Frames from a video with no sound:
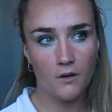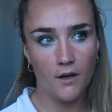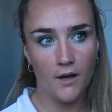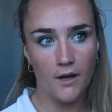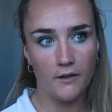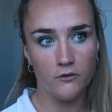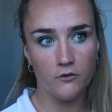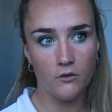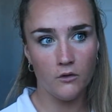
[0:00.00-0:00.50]

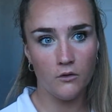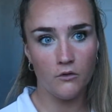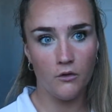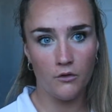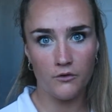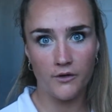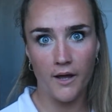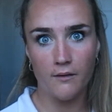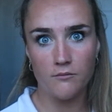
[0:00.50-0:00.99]
and the
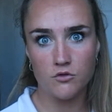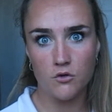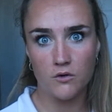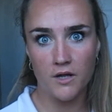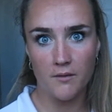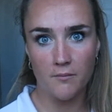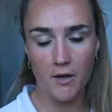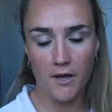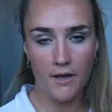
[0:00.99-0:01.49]
other day I was on
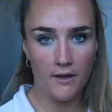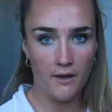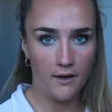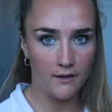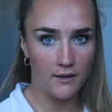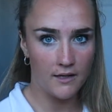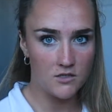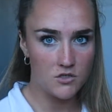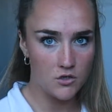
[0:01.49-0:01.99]
eBay
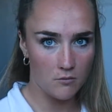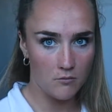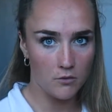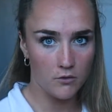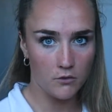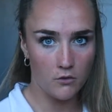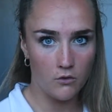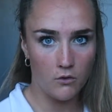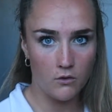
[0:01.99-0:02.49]
and I
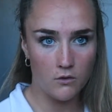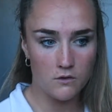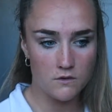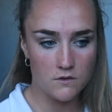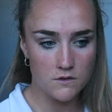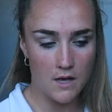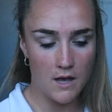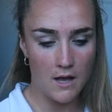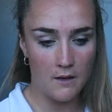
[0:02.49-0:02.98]
stumbled
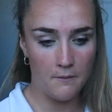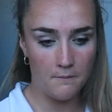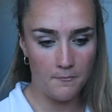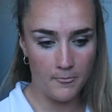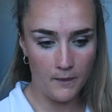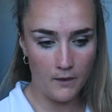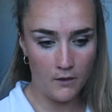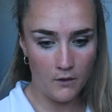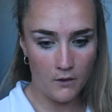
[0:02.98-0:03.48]
across
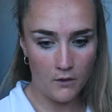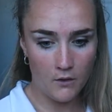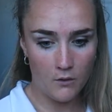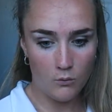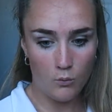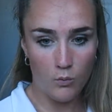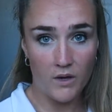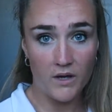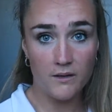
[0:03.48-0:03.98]

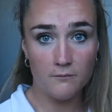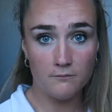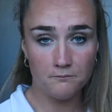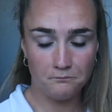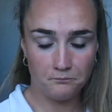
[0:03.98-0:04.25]
weight